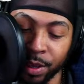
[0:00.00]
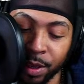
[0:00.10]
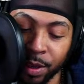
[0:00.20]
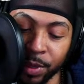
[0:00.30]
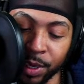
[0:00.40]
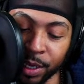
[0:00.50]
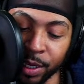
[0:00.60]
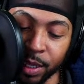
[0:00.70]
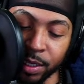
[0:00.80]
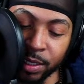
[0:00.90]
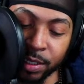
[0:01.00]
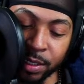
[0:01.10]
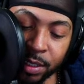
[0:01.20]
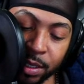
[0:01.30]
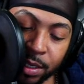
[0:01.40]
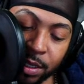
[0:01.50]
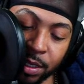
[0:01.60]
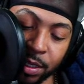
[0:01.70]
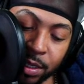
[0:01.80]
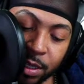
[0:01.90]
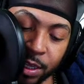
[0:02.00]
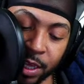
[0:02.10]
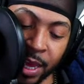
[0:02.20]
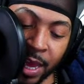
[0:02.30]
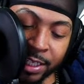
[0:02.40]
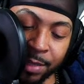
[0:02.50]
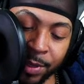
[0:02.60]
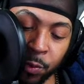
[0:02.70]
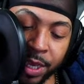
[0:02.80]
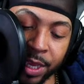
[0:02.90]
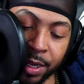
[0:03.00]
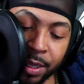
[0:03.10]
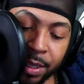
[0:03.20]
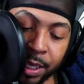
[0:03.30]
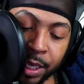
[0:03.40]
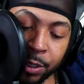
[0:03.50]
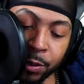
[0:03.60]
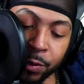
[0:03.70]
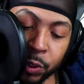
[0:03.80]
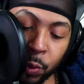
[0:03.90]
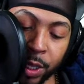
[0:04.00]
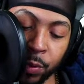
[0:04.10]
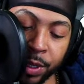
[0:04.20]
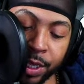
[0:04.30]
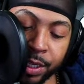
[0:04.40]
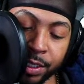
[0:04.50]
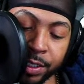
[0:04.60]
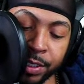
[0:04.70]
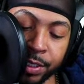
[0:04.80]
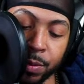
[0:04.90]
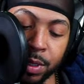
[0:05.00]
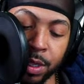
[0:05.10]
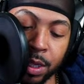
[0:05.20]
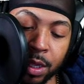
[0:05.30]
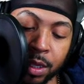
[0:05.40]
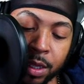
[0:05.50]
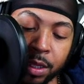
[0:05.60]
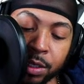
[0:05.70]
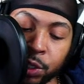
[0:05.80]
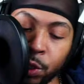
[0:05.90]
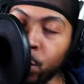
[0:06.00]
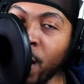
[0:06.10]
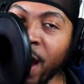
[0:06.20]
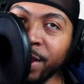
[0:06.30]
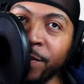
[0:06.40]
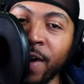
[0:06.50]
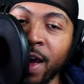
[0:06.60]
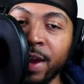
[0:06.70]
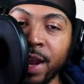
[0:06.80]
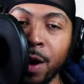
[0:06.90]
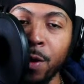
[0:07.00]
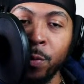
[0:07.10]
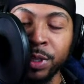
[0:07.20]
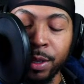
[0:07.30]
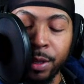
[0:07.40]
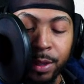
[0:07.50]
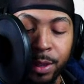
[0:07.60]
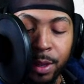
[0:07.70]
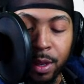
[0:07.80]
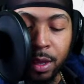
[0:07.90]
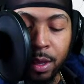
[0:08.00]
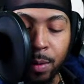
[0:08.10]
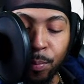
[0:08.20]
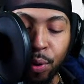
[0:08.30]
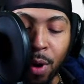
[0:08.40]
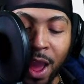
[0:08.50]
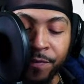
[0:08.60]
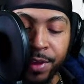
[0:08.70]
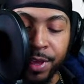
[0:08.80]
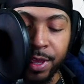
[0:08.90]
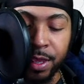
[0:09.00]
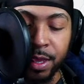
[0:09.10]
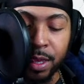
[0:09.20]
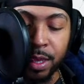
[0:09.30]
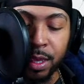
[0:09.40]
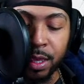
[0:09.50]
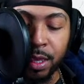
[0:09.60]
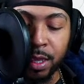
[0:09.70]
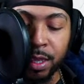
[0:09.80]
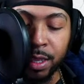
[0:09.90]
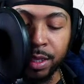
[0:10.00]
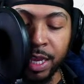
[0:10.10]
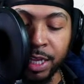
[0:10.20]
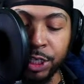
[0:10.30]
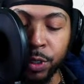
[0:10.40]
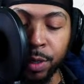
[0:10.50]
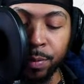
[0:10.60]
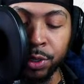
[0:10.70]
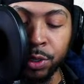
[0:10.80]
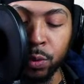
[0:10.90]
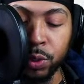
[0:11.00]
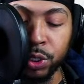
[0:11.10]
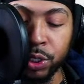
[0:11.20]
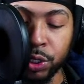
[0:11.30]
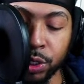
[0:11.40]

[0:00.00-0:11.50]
because it has to be a win equals win-win system. So you have to find out what the profit that you can produce